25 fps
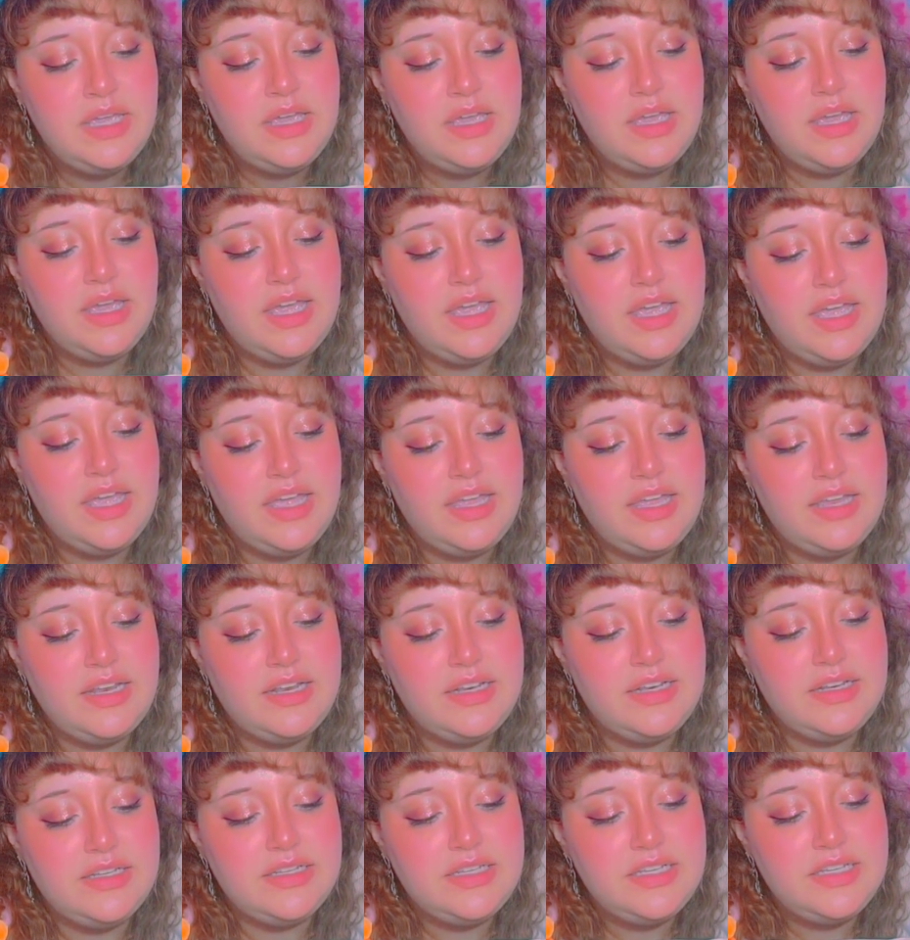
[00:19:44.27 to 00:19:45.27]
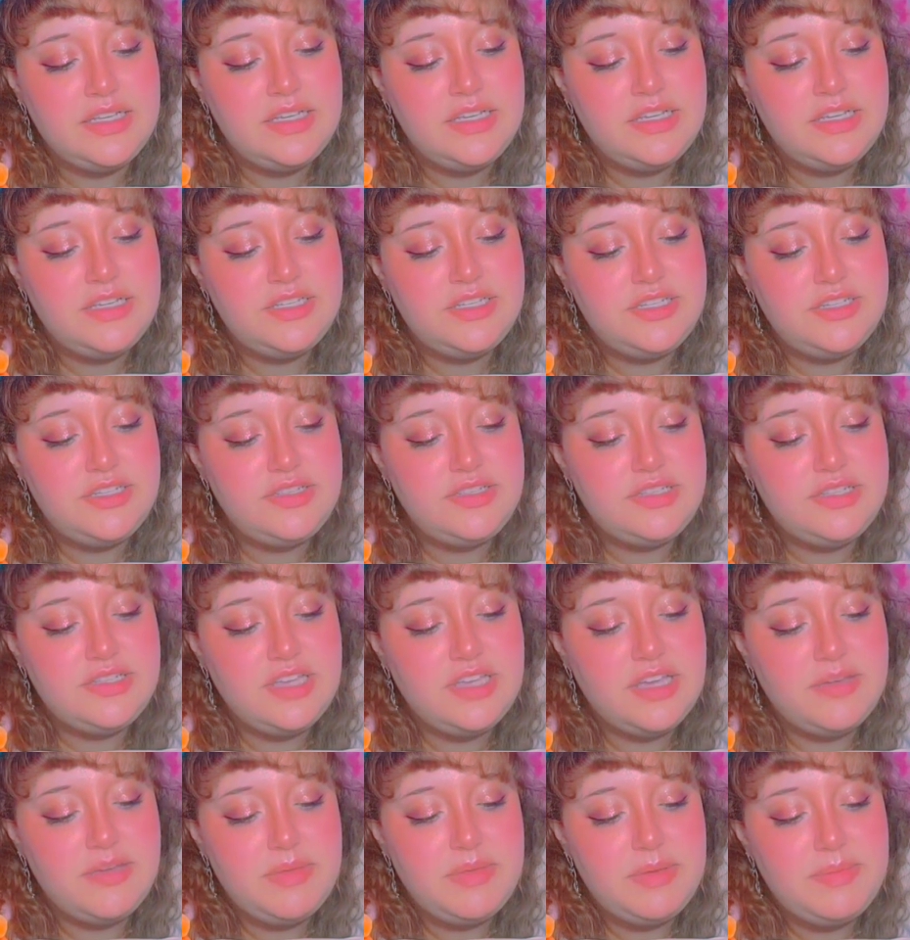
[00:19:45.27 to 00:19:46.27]
And she used to
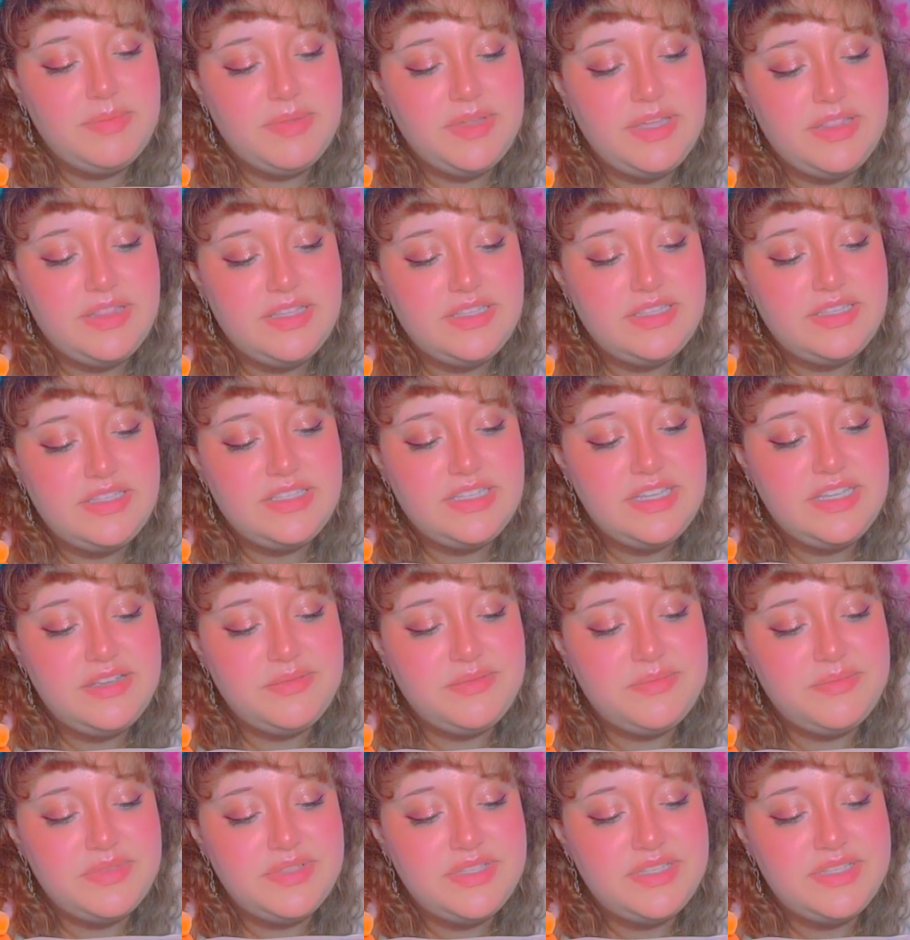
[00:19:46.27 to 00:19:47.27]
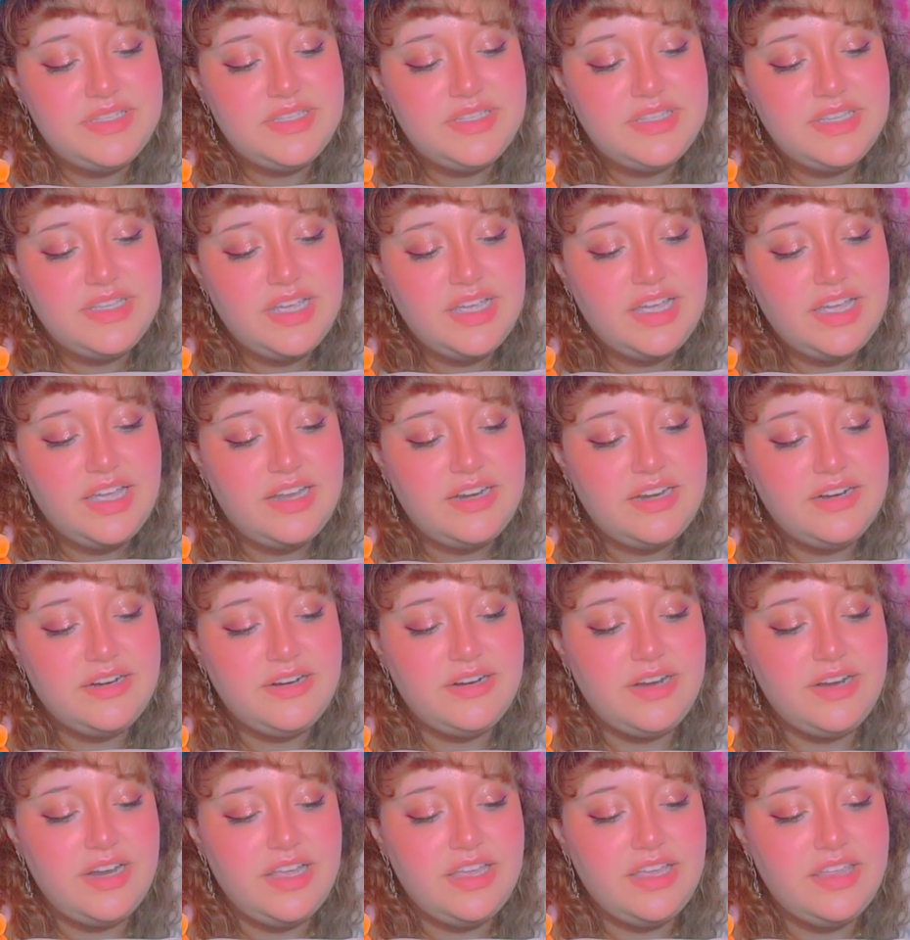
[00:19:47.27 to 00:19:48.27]
let me play The Sims on
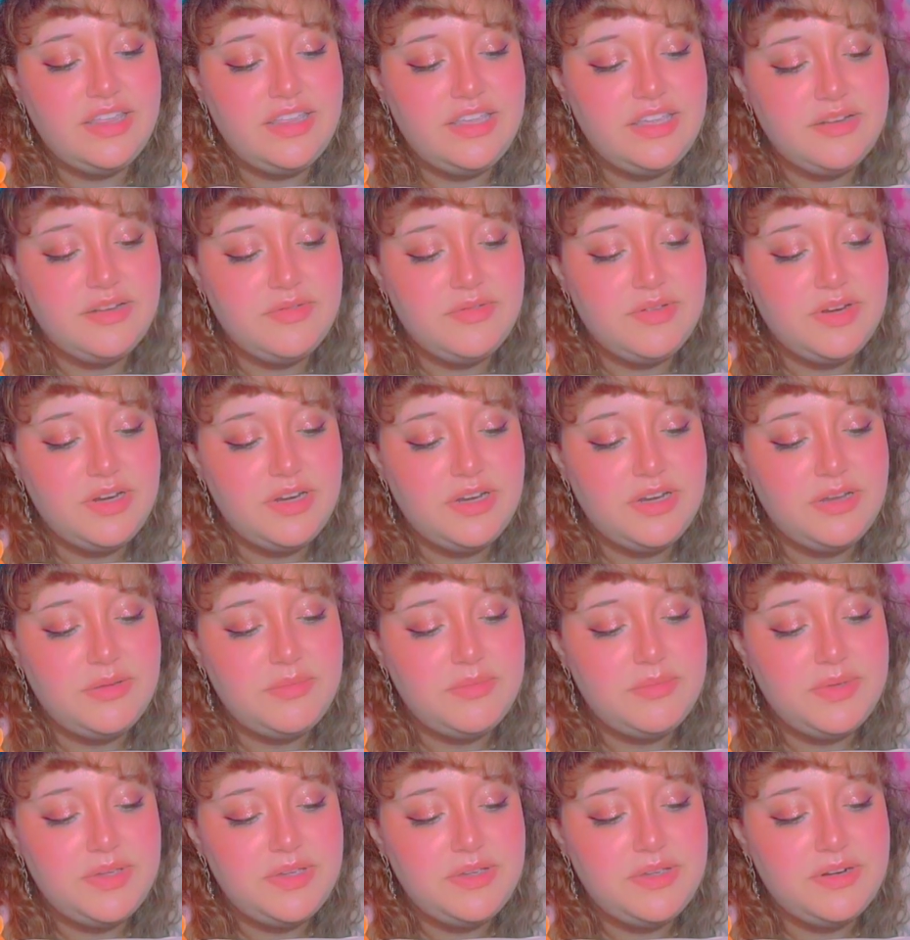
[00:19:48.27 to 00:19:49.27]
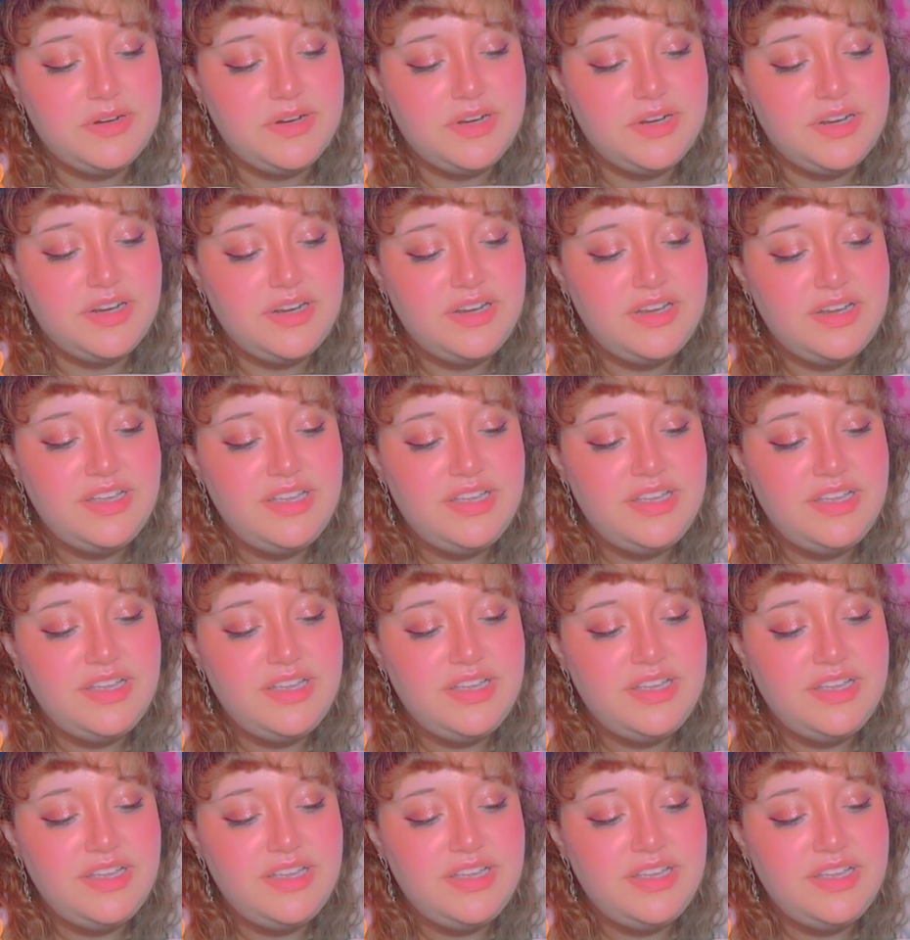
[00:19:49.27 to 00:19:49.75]
her Alienware computer.